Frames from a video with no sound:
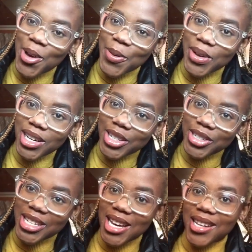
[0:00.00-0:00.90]
what do you
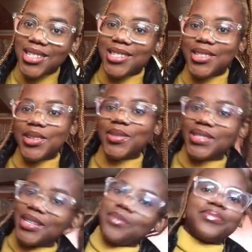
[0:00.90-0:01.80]
do, guys?
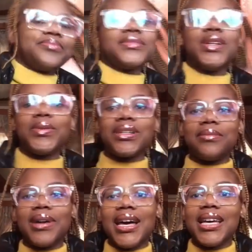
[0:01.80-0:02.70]
What's up? Welcome
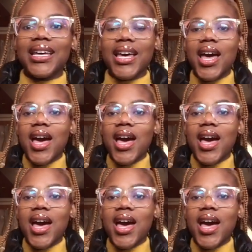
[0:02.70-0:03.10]
back.